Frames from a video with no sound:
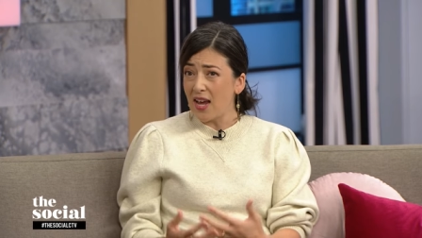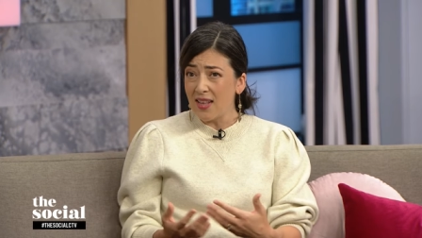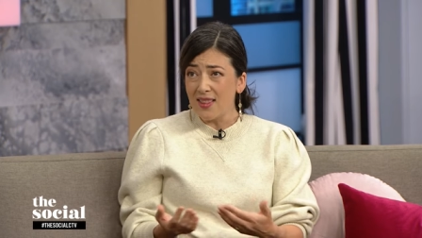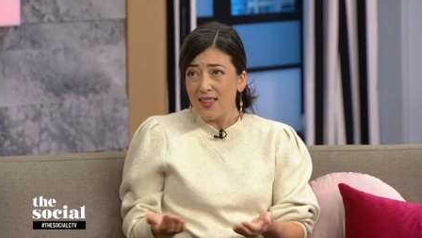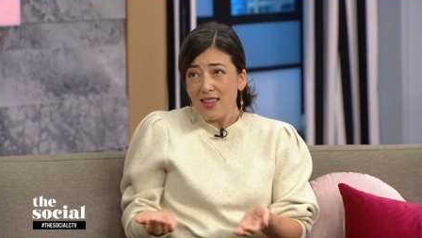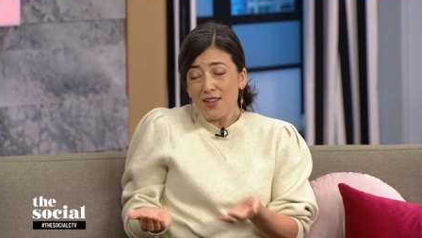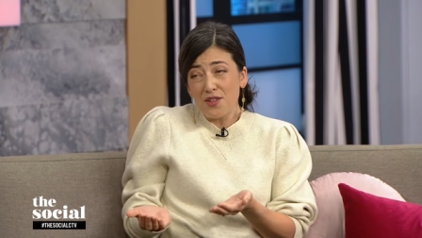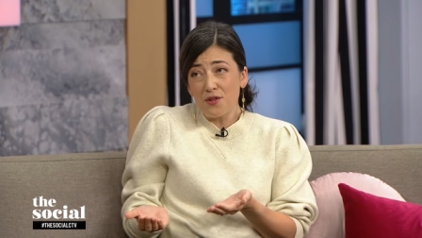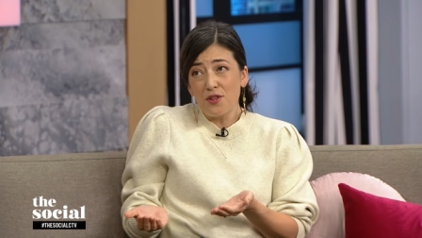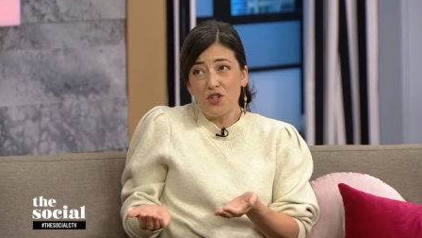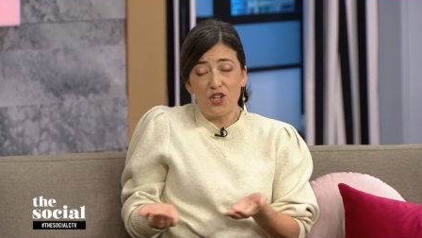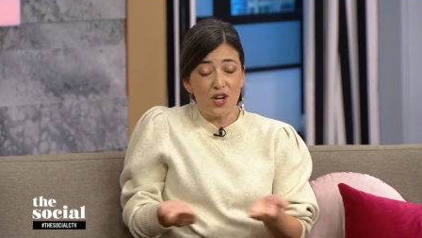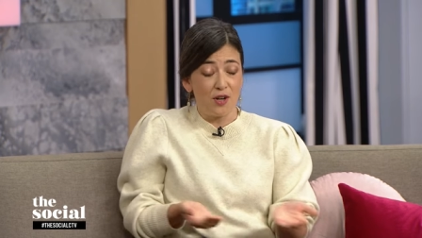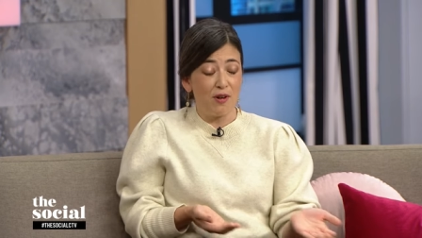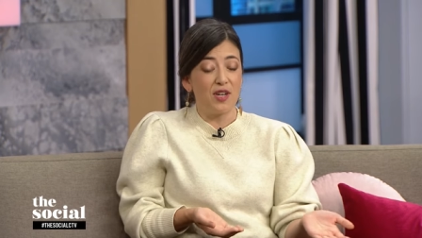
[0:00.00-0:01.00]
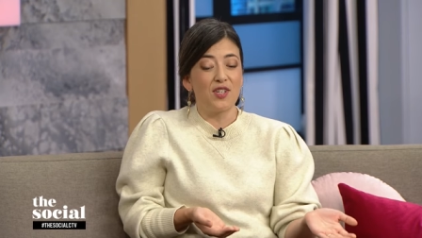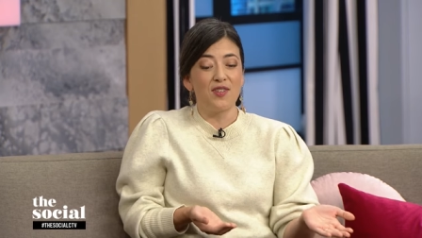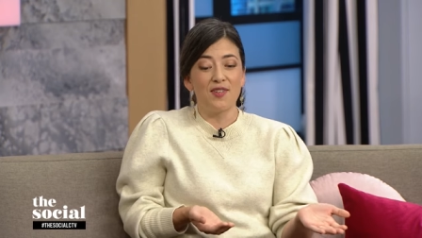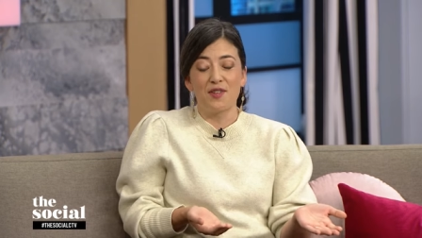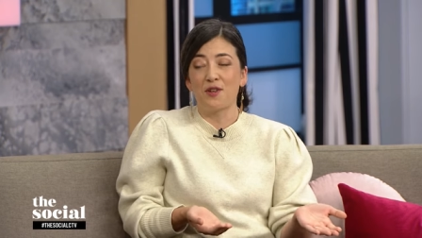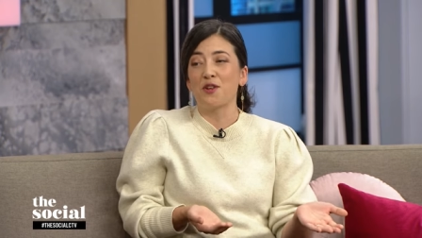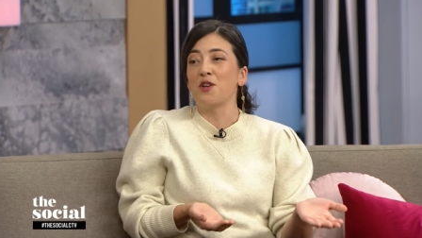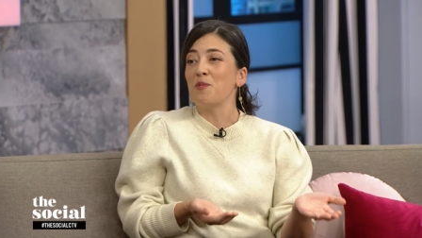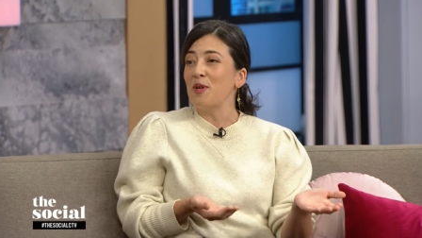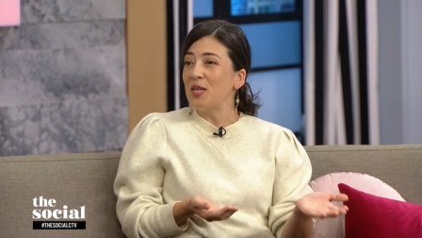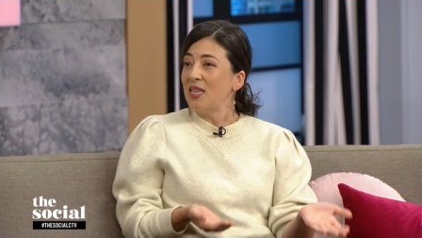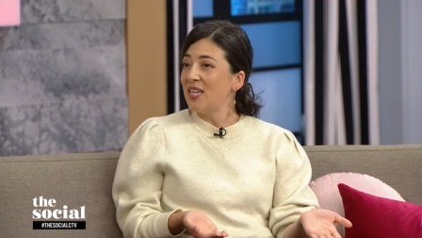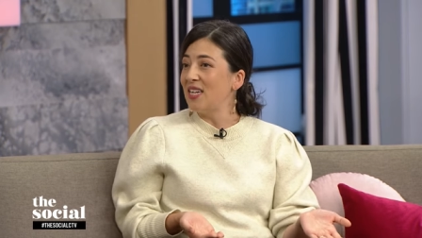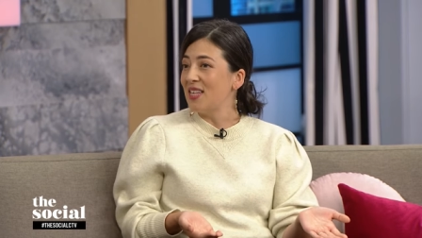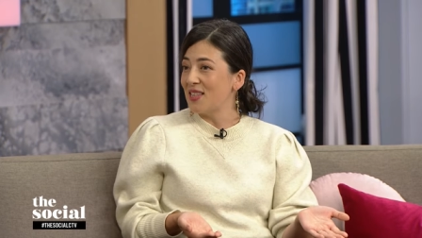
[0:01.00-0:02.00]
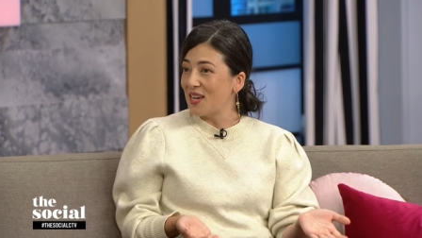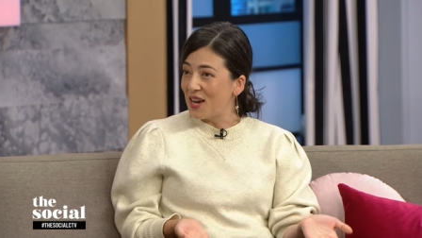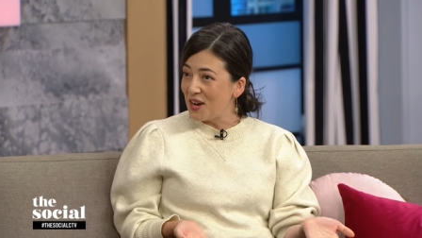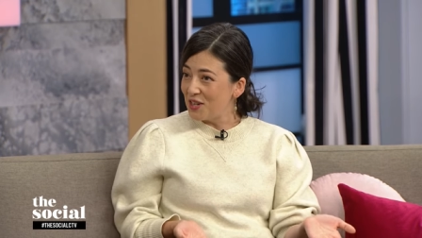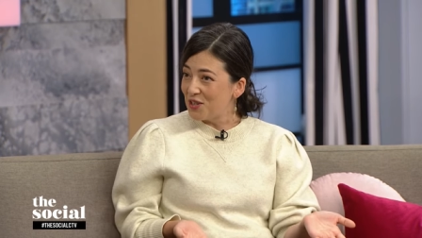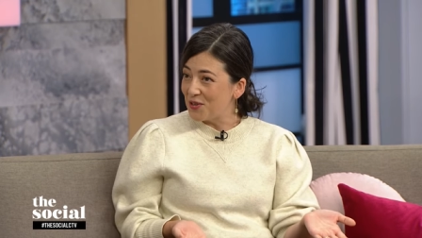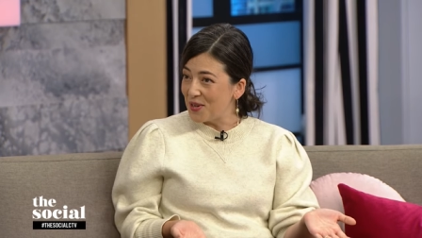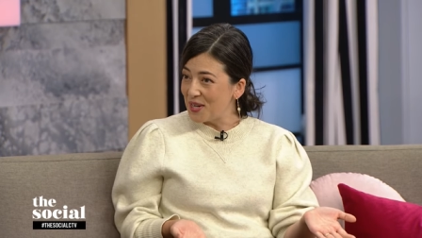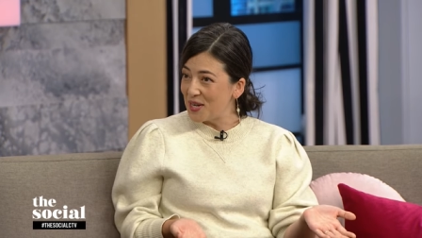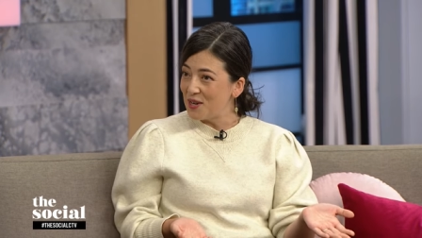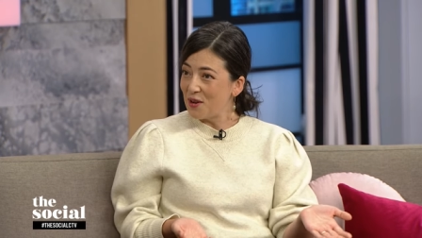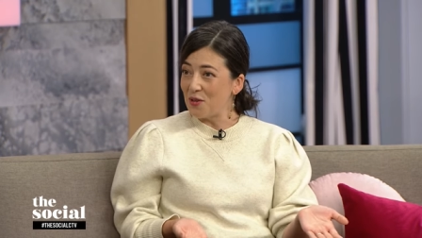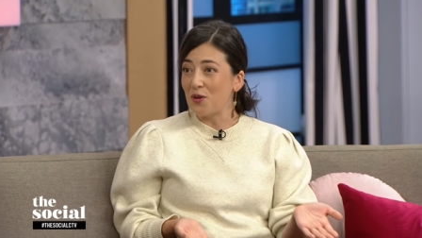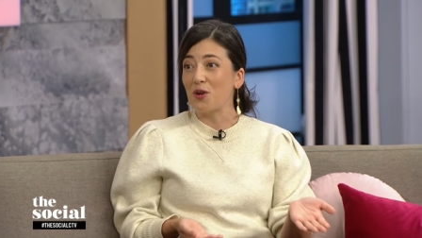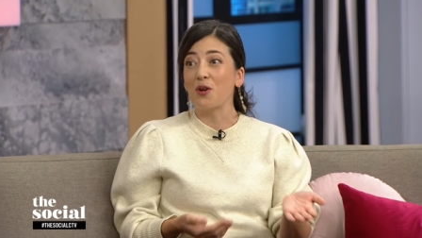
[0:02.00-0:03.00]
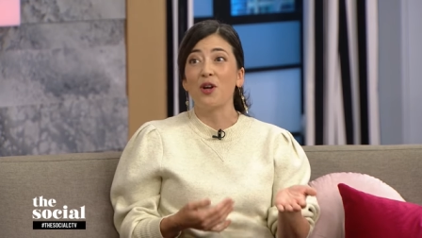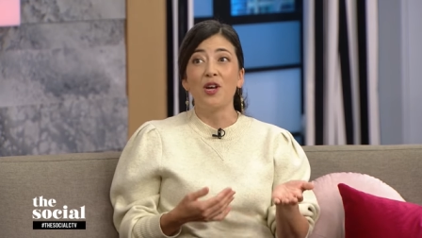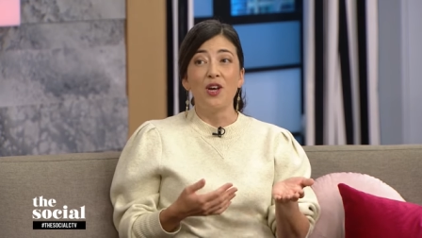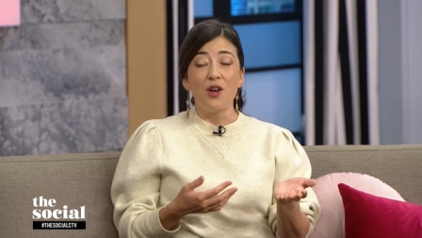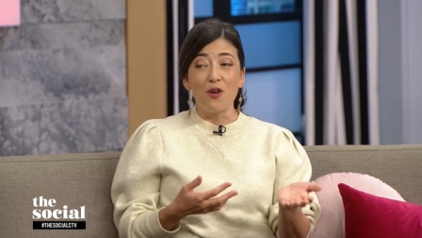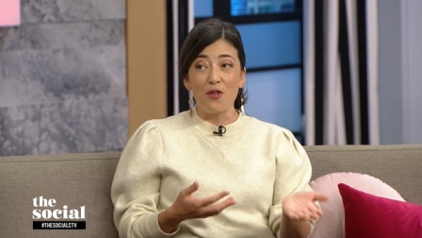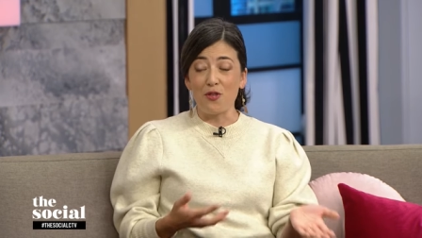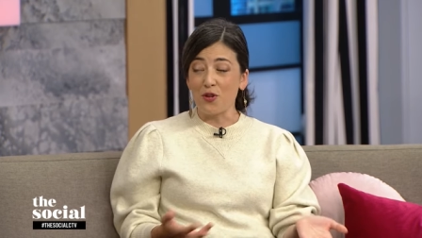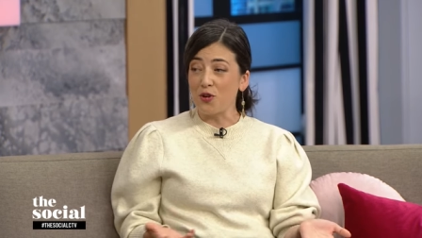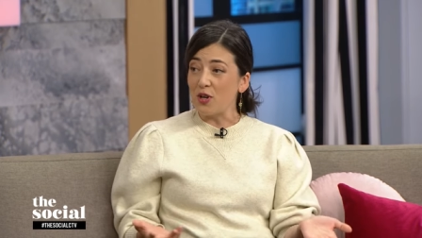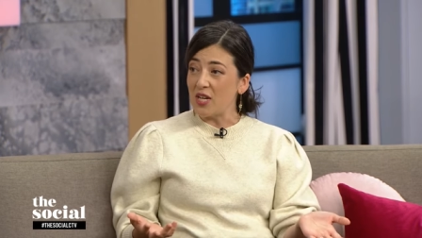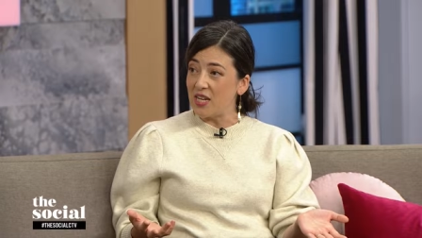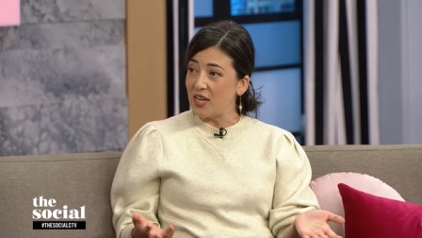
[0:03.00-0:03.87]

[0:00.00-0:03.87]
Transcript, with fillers: And these are the generations that are going to be leading the country in another thirty